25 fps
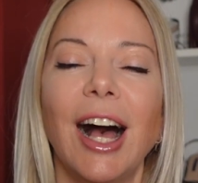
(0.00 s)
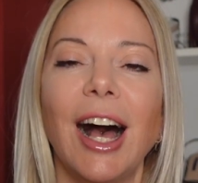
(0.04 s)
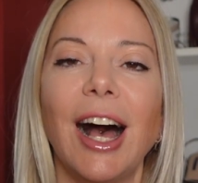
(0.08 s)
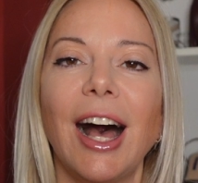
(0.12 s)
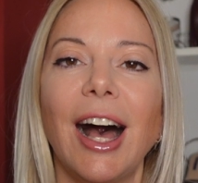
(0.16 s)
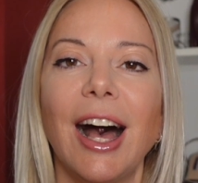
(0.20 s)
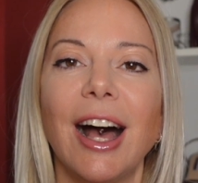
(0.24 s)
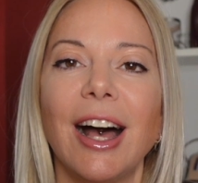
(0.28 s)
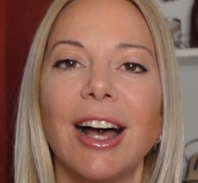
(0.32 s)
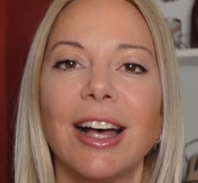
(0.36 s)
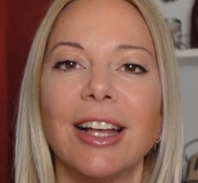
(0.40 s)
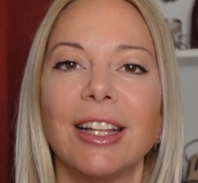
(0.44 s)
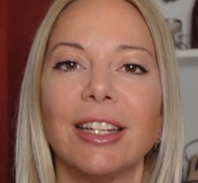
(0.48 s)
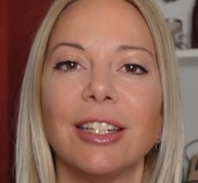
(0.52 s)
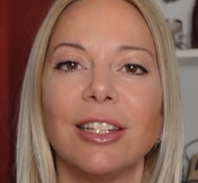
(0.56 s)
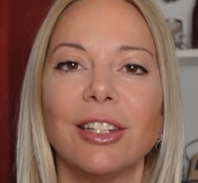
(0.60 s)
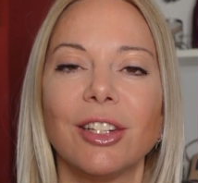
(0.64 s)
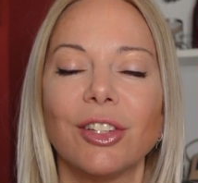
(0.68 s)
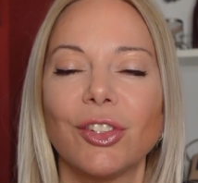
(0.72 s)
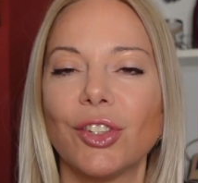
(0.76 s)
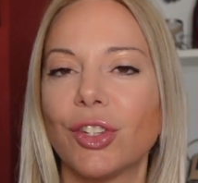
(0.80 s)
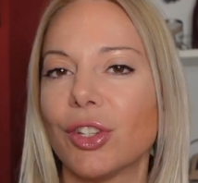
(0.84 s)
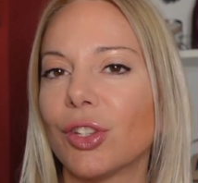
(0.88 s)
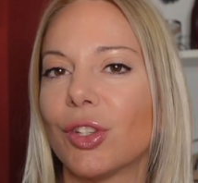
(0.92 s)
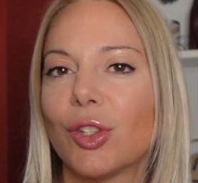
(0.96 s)

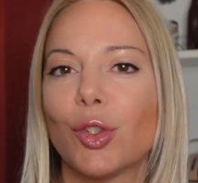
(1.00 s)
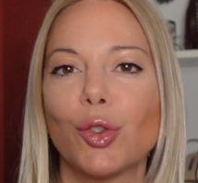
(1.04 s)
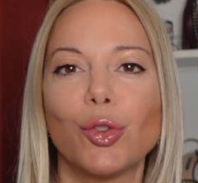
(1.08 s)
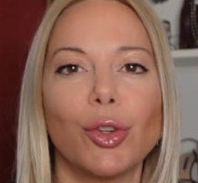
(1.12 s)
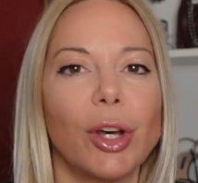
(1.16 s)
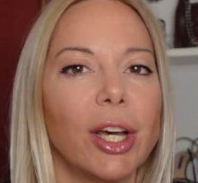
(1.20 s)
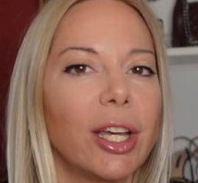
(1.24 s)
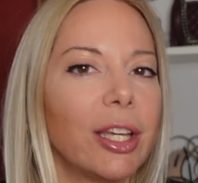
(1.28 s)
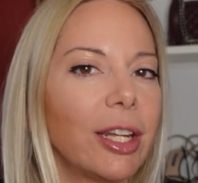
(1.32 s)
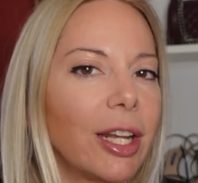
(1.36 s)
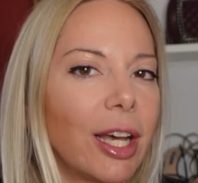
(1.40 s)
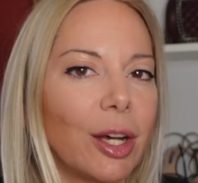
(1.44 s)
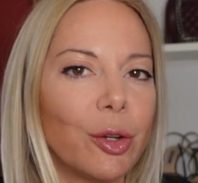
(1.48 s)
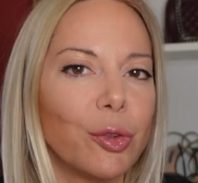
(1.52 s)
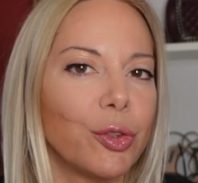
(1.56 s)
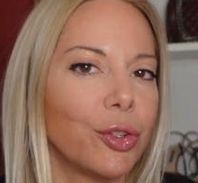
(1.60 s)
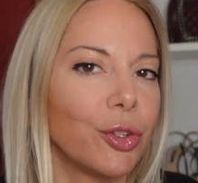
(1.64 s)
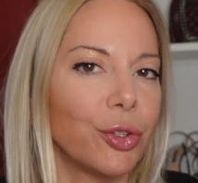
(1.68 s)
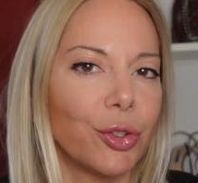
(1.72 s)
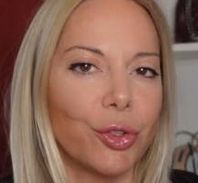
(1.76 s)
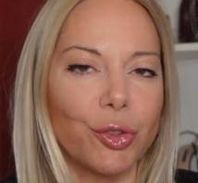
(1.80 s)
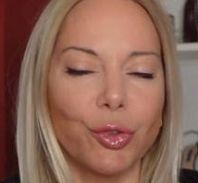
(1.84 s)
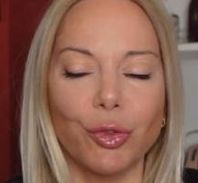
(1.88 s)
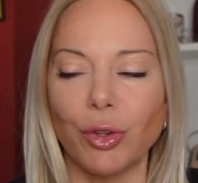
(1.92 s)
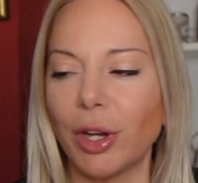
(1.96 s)
and just try it out,
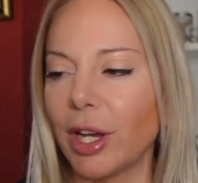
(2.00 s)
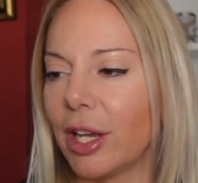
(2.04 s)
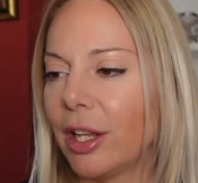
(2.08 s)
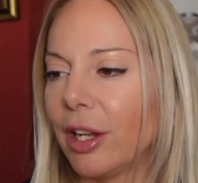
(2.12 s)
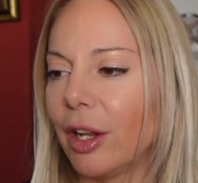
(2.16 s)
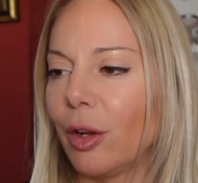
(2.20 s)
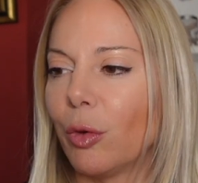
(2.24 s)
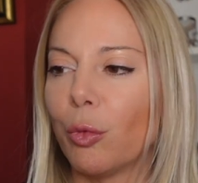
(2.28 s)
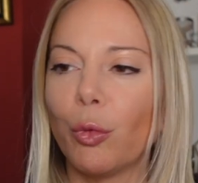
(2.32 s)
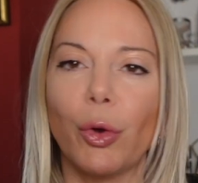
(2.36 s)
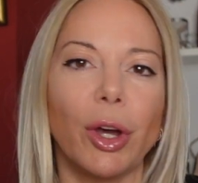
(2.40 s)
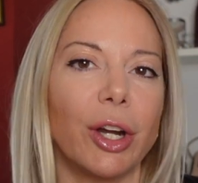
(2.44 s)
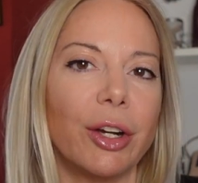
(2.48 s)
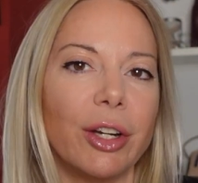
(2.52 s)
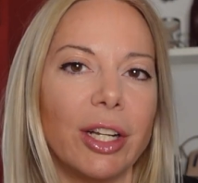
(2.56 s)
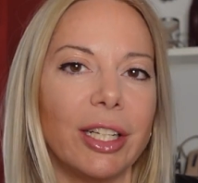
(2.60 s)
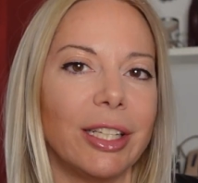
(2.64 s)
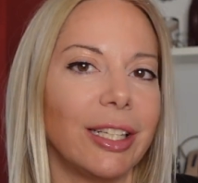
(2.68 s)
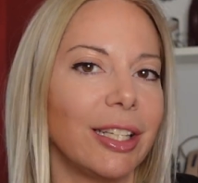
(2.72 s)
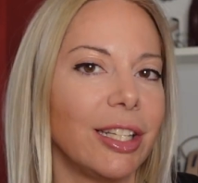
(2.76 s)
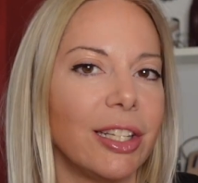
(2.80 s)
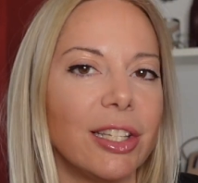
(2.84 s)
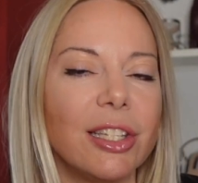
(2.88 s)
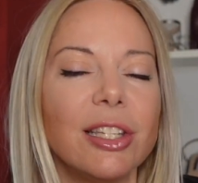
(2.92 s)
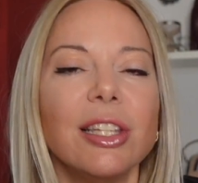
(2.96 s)
just try it and wear it
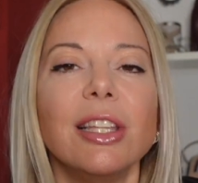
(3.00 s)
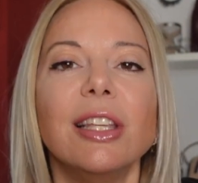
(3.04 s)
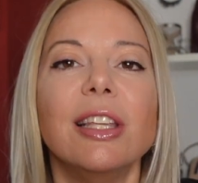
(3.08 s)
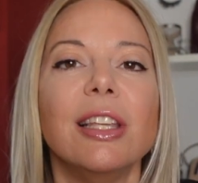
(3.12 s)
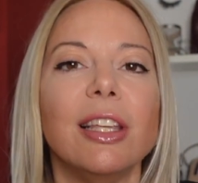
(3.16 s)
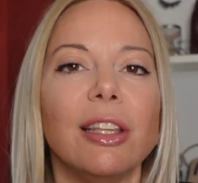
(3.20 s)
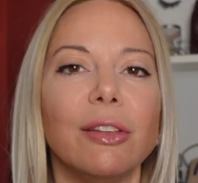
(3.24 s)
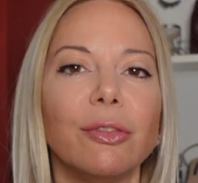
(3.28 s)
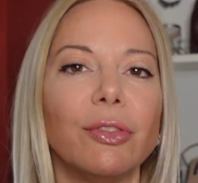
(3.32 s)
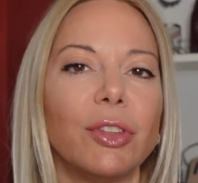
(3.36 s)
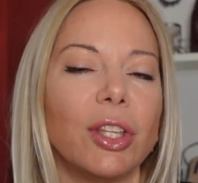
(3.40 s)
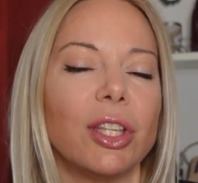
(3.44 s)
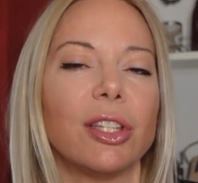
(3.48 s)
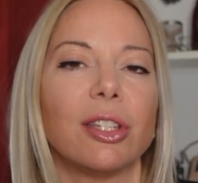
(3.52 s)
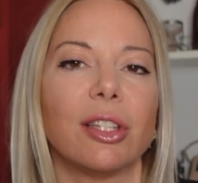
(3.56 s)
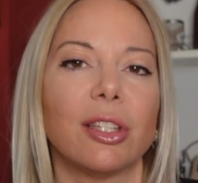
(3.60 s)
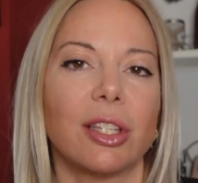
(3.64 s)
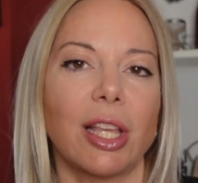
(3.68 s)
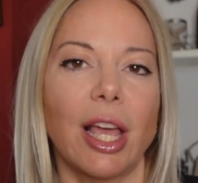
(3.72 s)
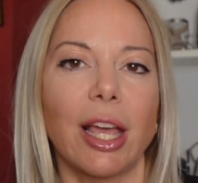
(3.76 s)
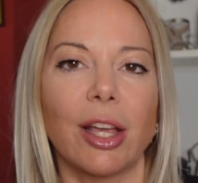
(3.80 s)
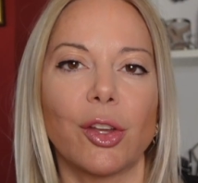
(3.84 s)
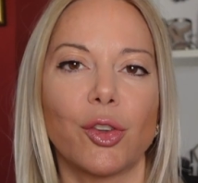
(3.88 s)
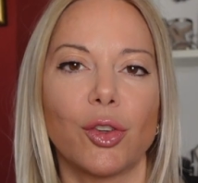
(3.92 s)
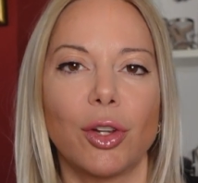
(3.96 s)
and see if this is
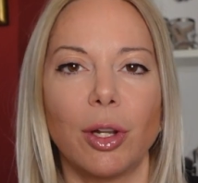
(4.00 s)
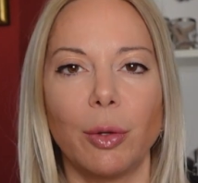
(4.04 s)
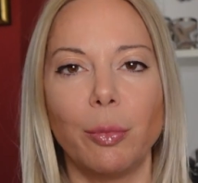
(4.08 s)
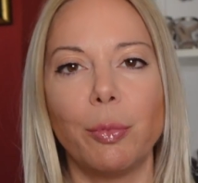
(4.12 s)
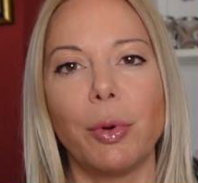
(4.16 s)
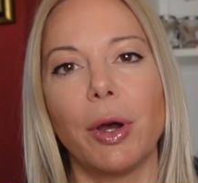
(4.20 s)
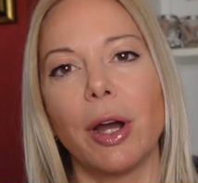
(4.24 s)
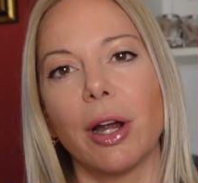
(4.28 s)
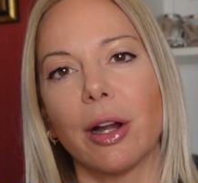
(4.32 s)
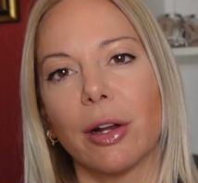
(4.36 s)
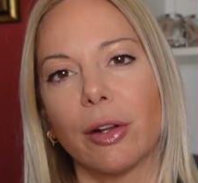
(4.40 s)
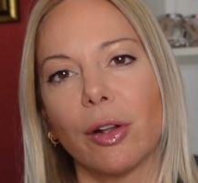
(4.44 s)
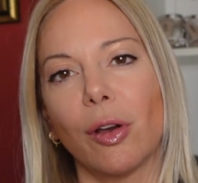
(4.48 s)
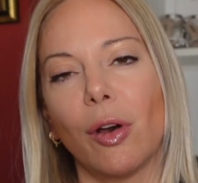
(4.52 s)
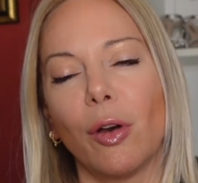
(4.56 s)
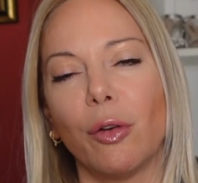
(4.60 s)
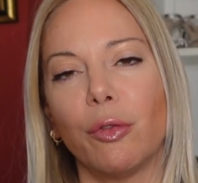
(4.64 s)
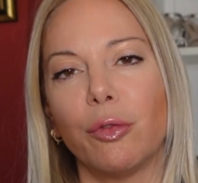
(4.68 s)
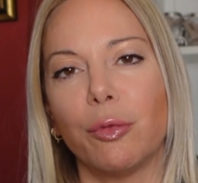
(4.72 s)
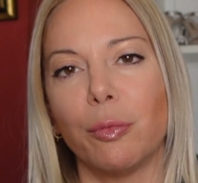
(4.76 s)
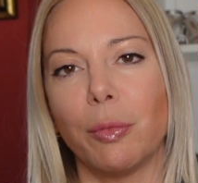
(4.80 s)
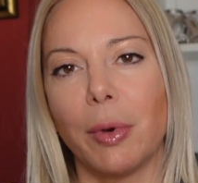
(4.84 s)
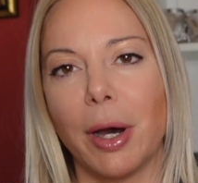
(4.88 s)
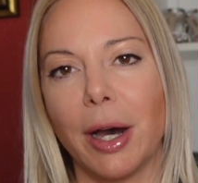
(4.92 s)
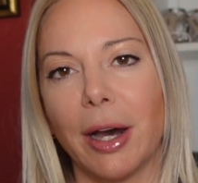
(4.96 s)
actually part
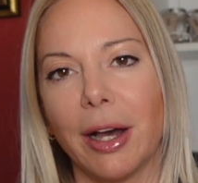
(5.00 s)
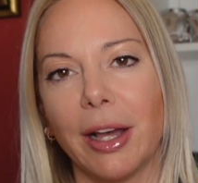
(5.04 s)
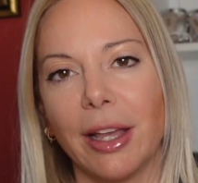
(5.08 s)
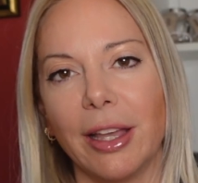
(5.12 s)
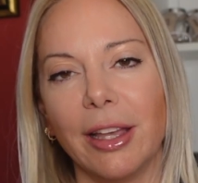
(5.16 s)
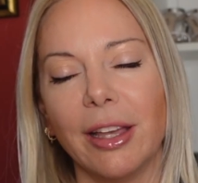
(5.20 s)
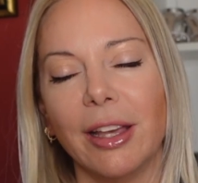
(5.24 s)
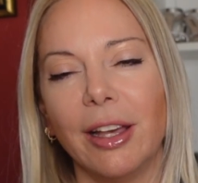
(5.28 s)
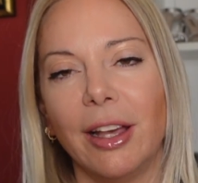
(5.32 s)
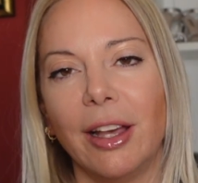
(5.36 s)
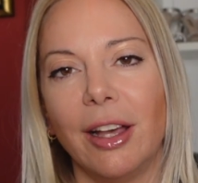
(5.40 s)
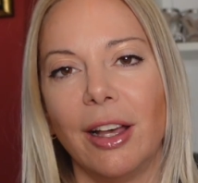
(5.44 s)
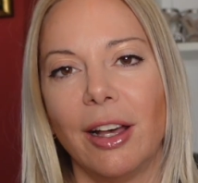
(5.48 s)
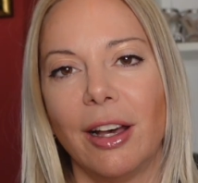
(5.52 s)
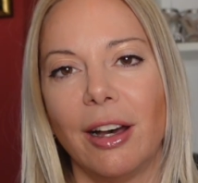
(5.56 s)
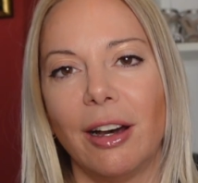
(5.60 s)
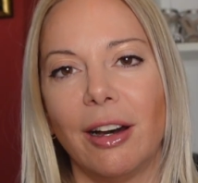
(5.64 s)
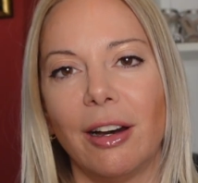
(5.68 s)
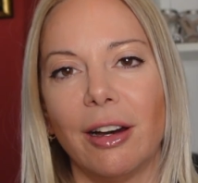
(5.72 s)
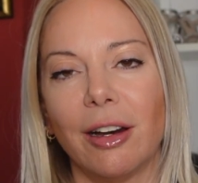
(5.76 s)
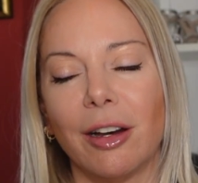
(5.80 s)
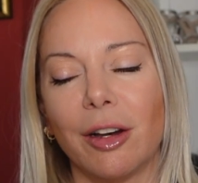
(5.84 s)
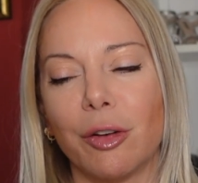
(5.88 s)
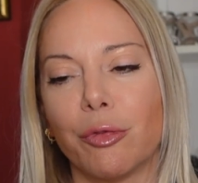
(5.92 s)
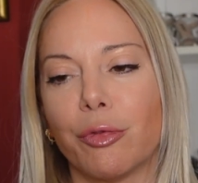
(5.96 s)
of my
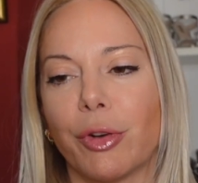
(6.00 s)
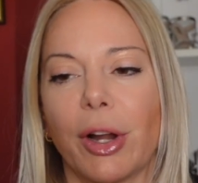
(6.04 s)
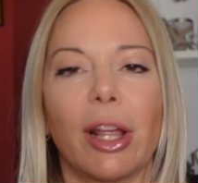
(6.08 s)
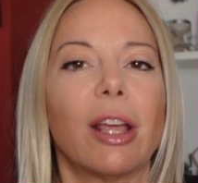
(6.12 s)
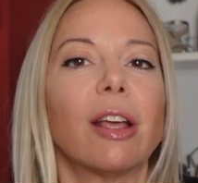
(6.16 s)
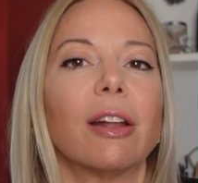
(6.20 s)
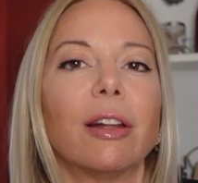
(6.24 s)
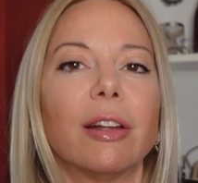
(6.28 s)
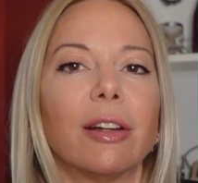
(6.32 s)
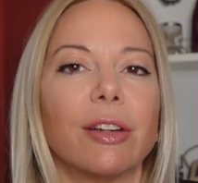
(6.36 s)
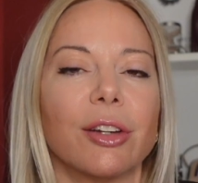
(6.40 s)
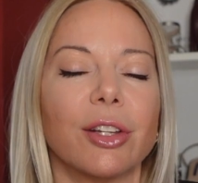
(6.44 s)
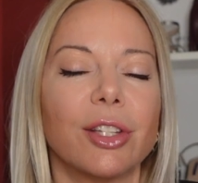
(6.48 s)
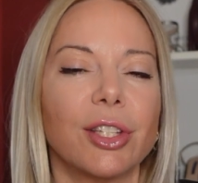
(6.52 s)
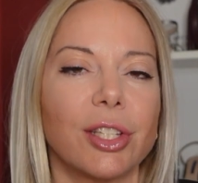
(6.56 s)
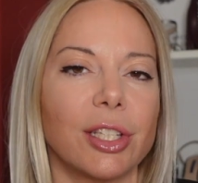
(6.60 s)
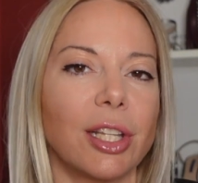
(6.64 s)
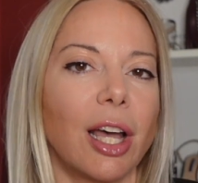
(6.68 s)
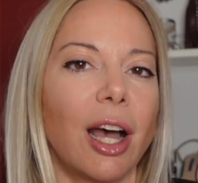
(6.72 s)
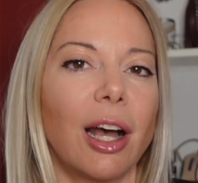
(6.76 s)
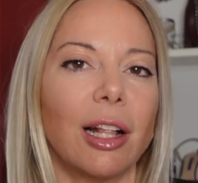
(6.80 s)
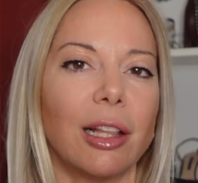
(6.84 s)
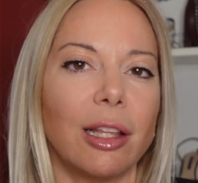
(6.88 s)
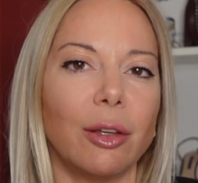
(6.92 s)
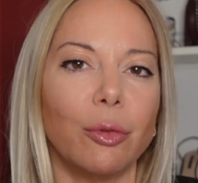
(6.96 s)
regular
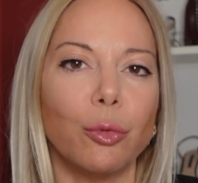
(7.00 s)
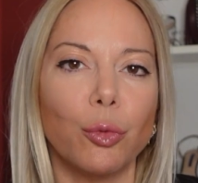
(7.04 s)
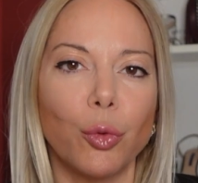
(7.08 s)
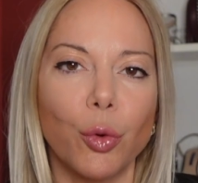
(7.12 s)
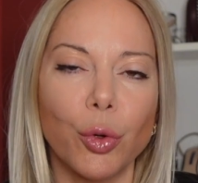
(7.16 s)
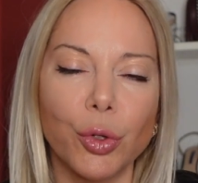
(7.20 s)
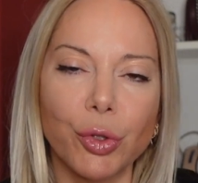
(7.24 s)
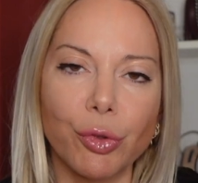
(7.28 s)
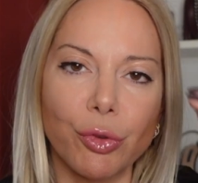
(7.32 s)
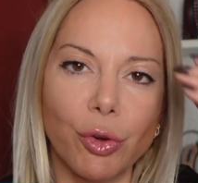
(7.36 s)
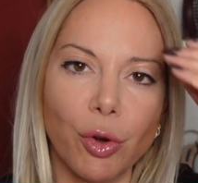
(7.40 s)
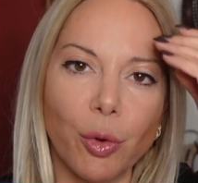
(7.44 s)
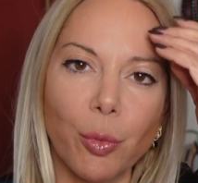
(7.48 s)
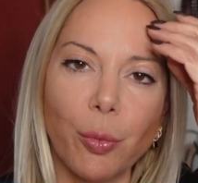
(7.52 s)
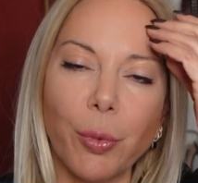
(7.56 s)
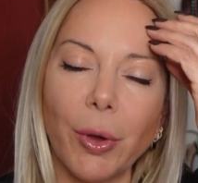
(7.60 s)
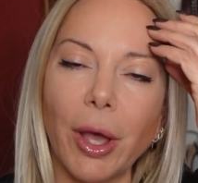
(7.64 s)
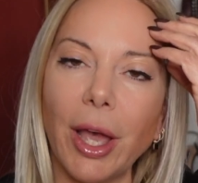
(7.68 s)
style and wardrobe.